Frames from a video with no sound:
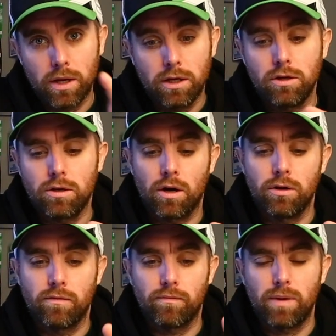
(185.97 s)
you kind
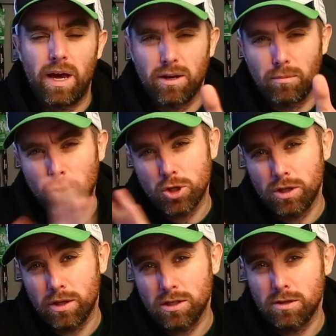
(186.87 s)
of end up
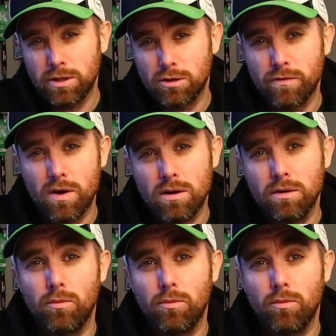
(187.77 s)
pushing things a bit too far.